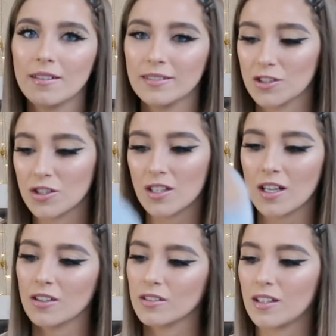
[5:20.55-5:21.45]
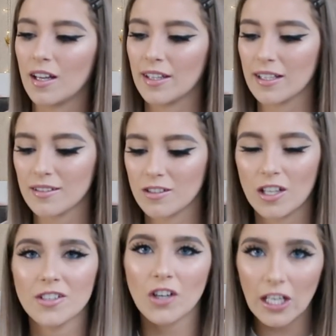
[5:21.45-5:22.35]
Just looks like this. Shall
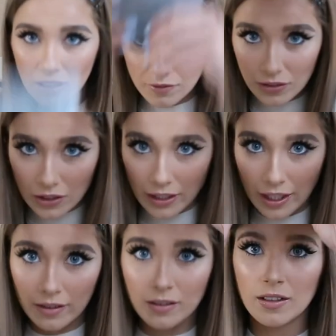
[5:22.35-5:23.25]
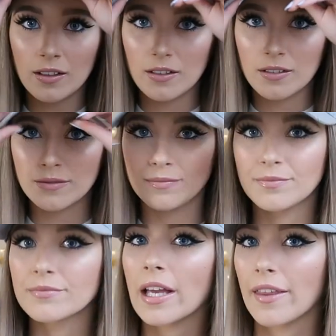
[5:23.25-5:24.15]
I try it on for you?
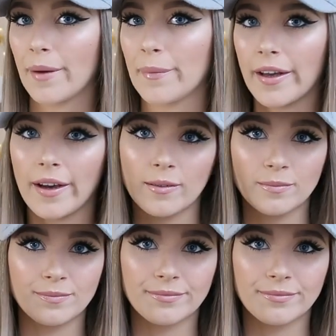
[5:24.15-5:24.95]
There we go.